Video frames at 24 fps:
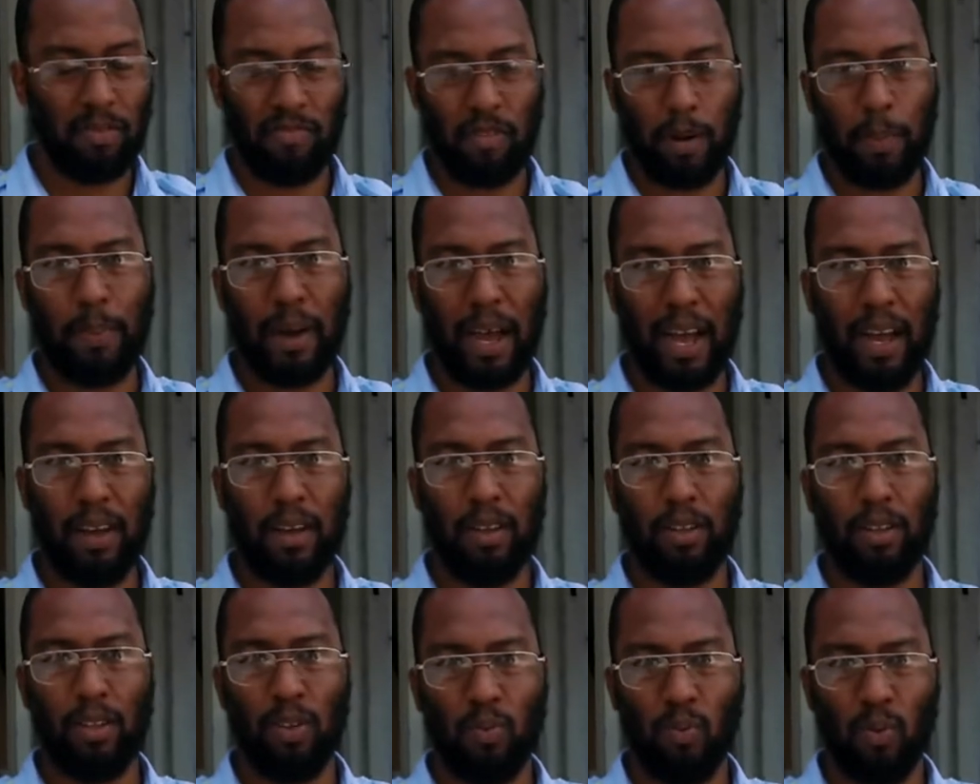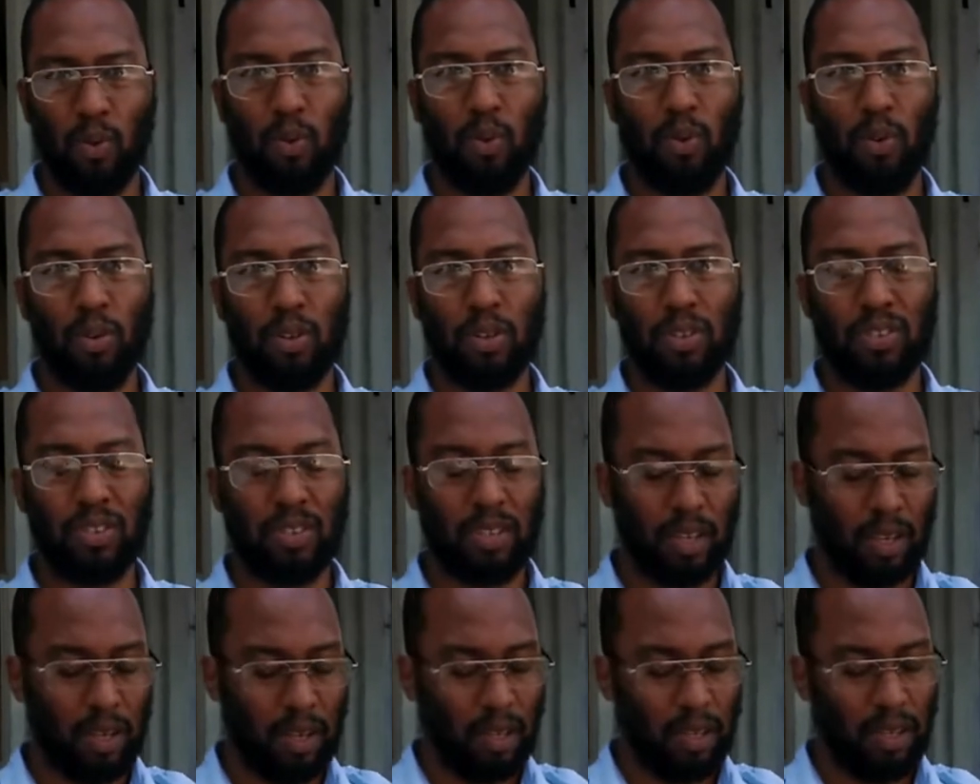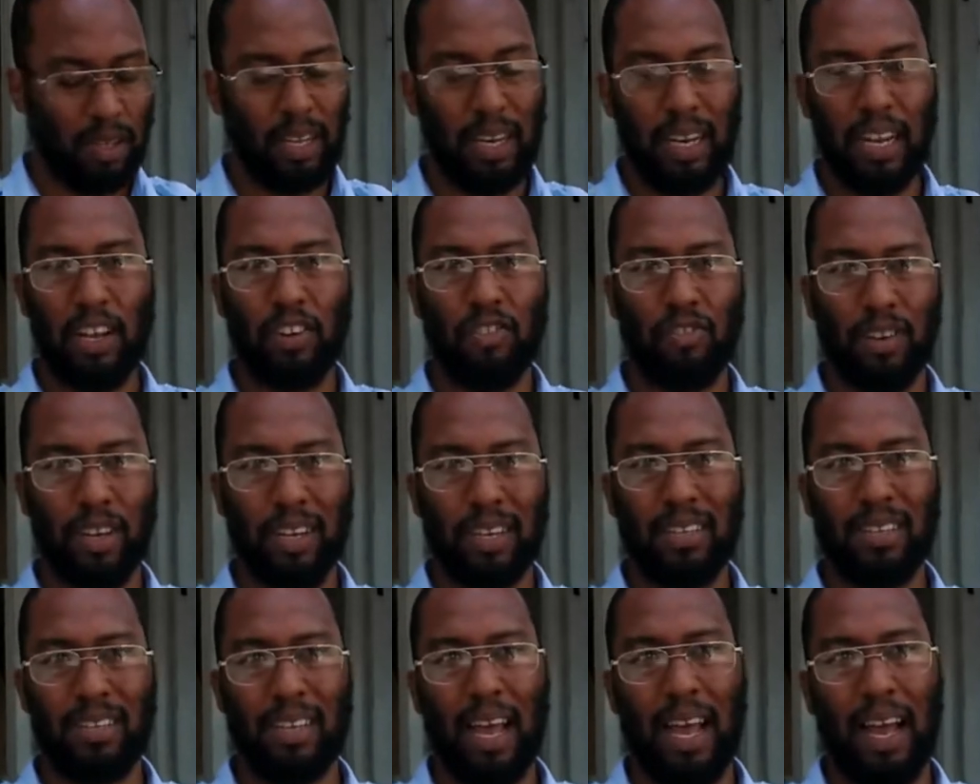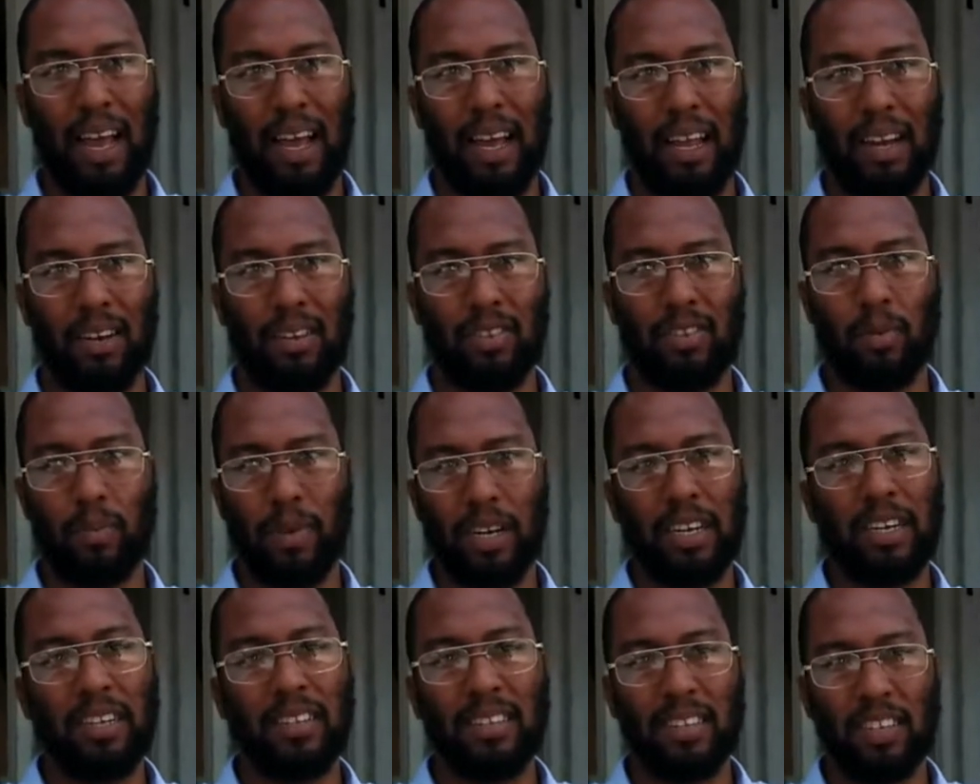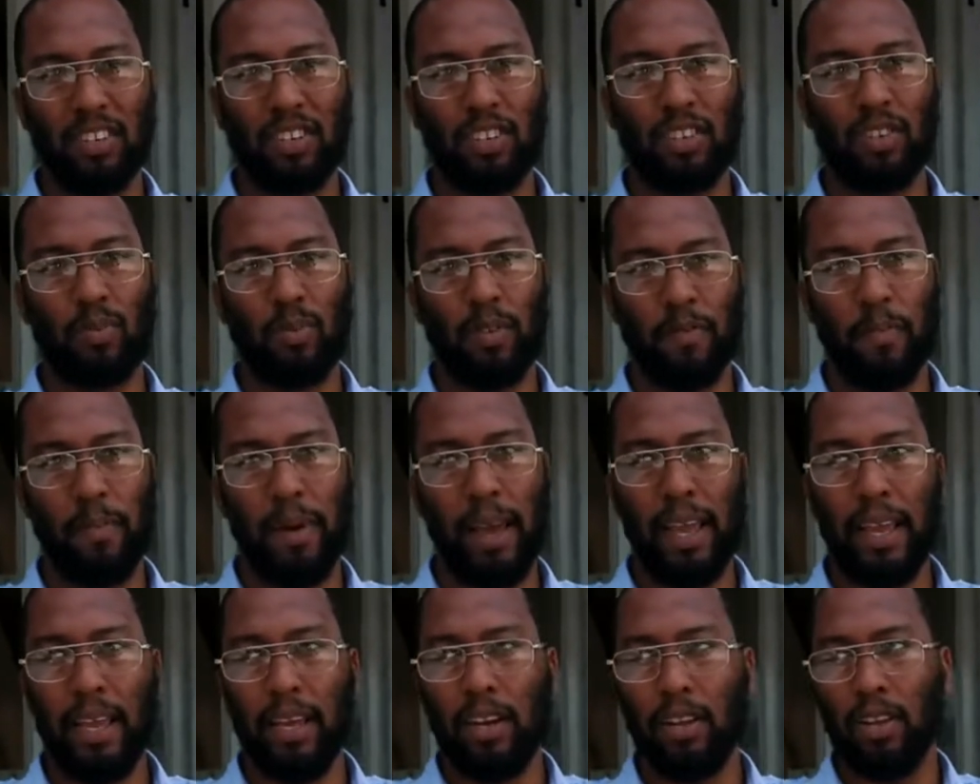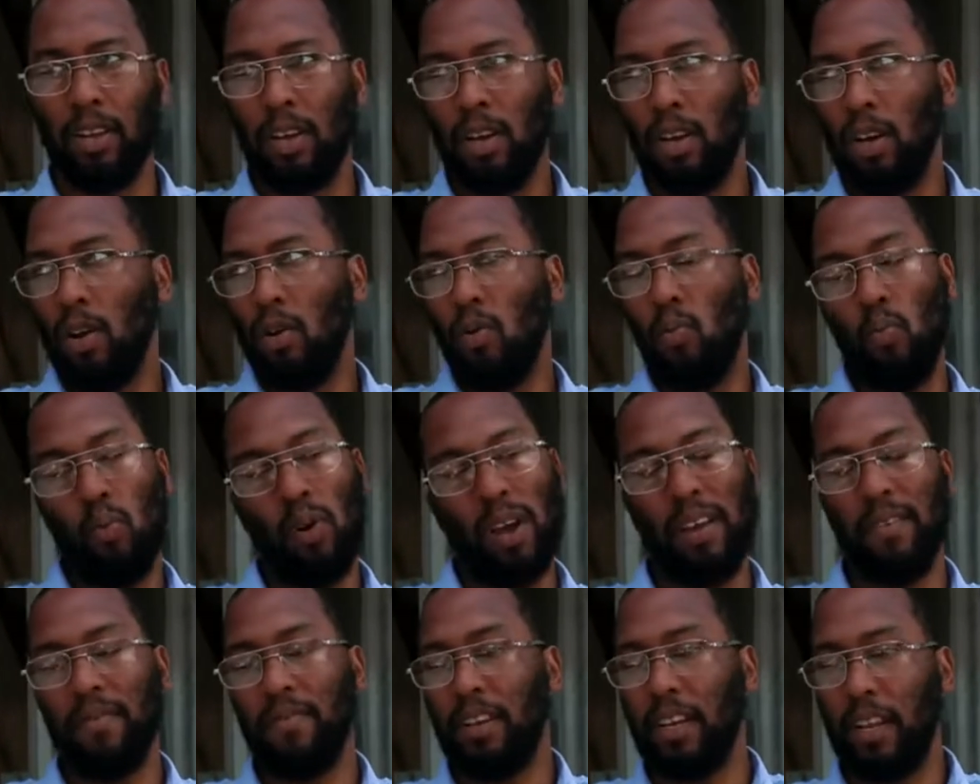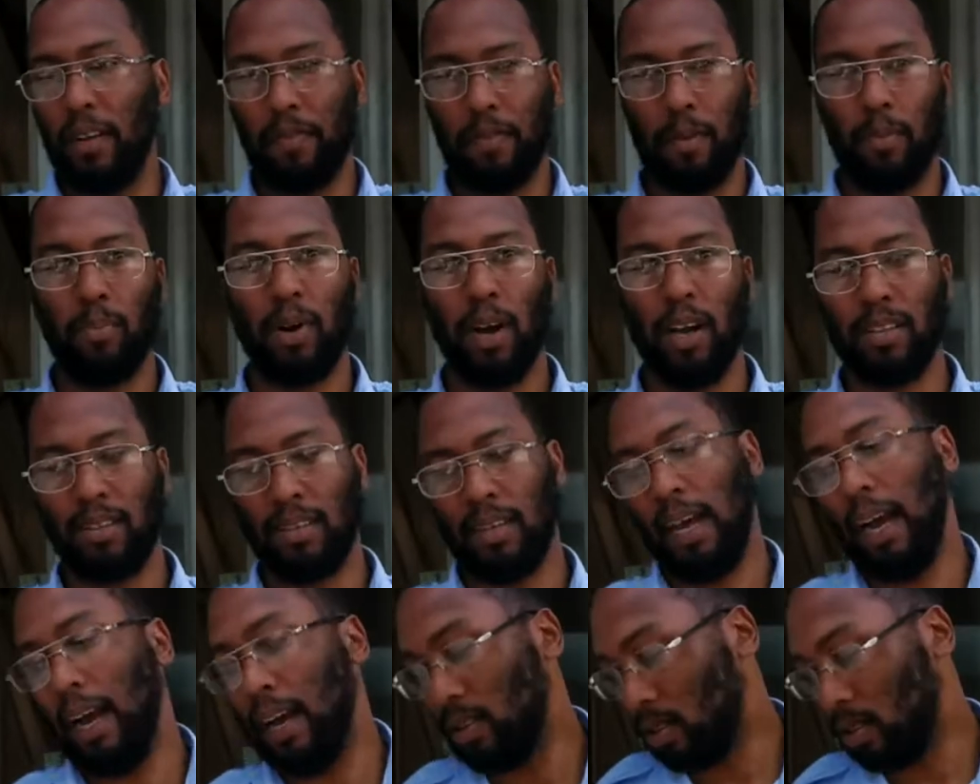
the rip out, the walls, the electrics, and some of the decisions we've made with different parts of the